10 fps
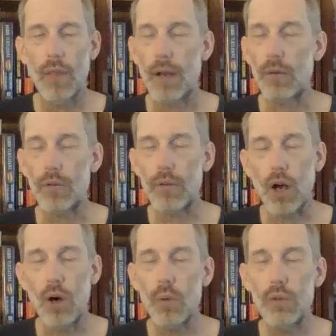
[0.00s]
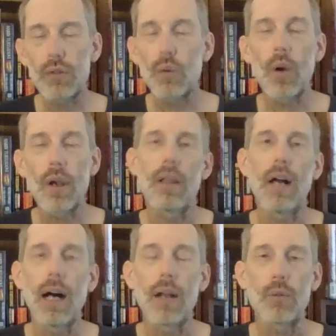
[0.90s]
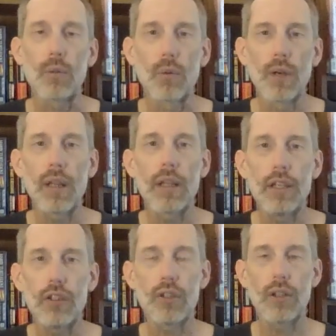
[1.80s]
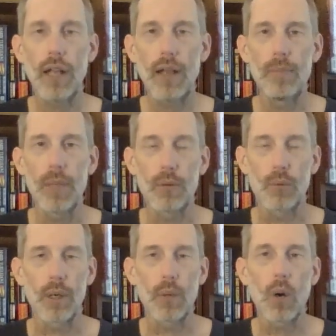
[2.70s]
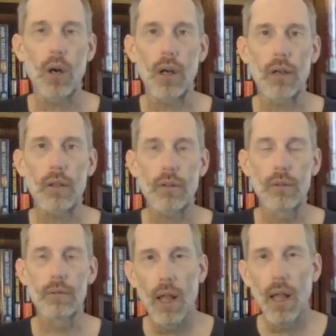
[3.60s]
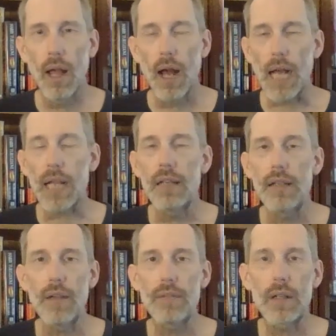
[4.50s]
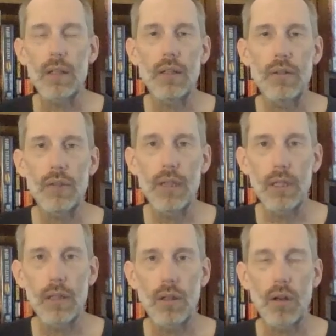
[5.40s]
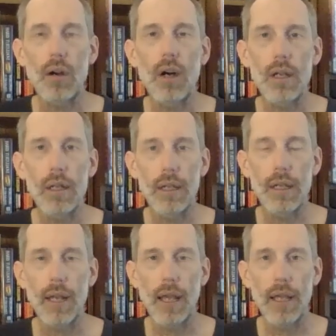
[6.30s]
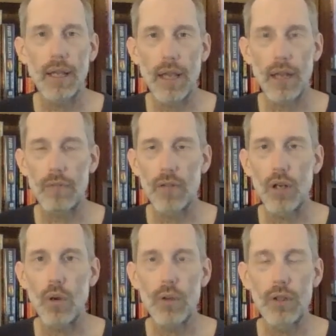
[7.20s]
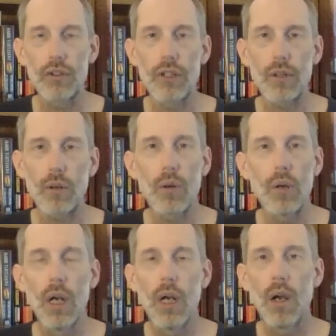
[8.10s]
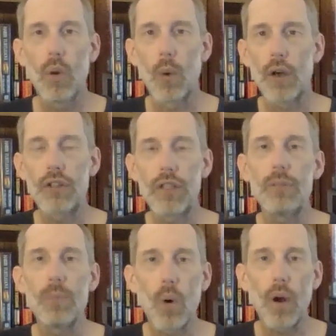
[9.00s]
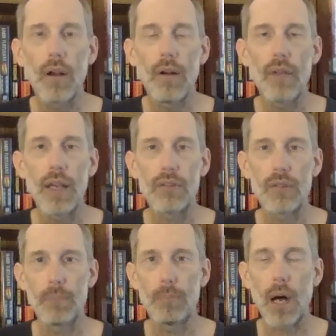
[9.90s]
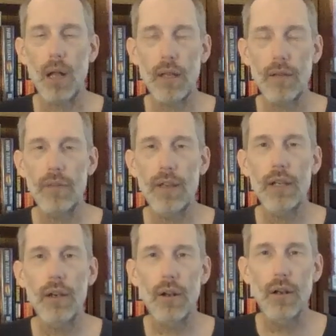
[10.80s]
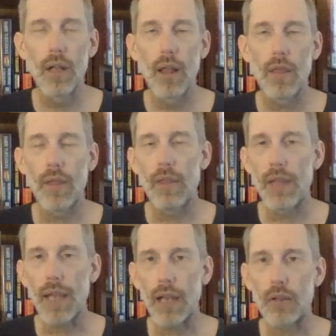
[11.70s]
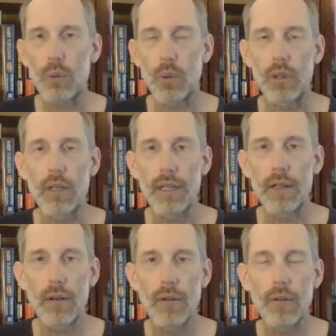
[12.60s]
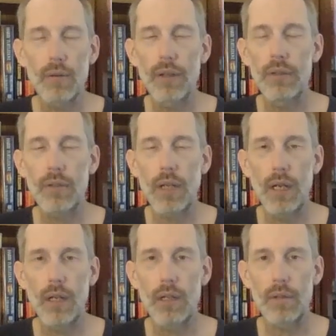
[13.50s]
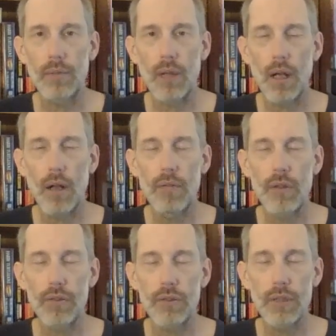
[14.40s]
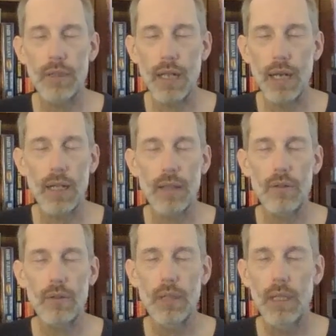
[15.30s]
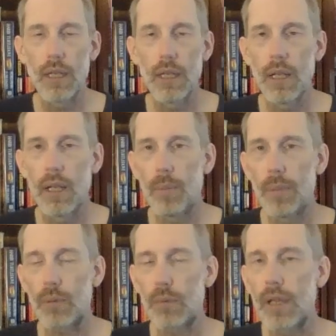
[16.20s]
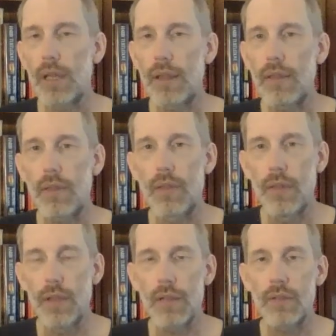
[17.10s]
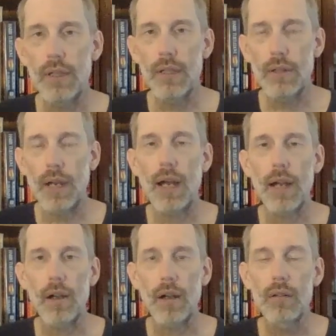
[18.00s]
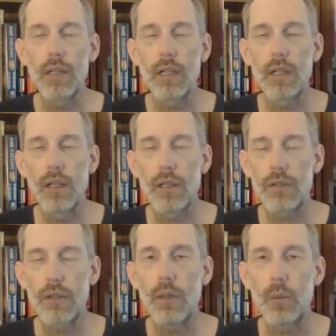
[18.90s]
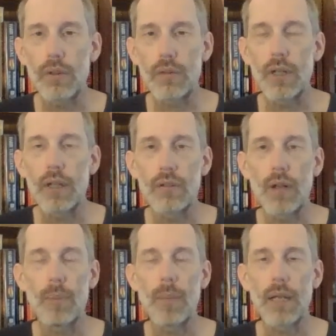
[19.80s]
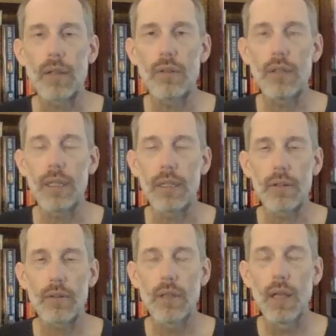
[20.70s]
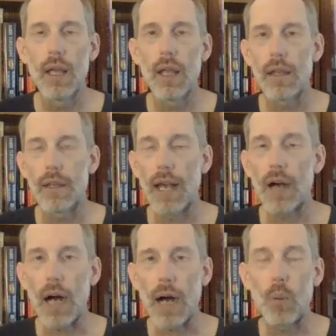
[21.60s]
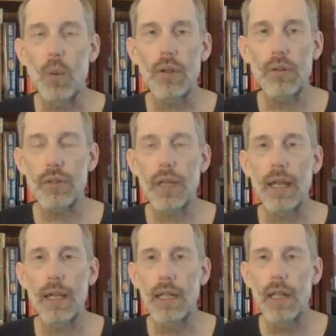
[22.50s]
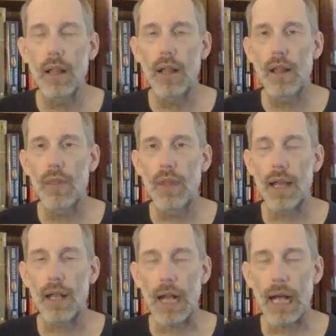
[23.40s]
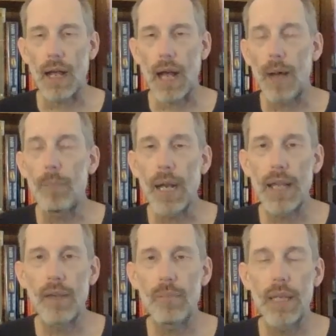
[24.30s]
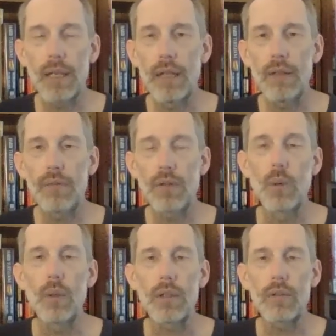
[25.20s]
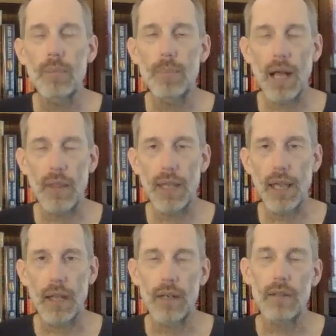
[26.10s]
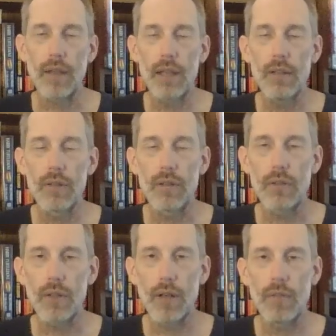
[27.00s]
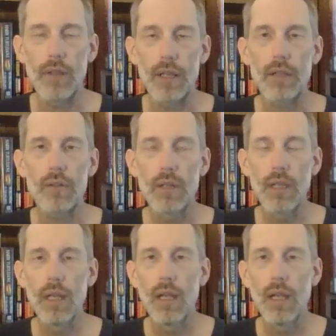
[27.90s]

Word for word: That whole storyline really should have been reworked. I can definitely see Laurana in a kind of golden general where she's more of a symbolic figure than the actual leader of the uh, of the knots. But really, this entire sequence does not make sense. Now, I will say that I may have been influenced by the annotations of this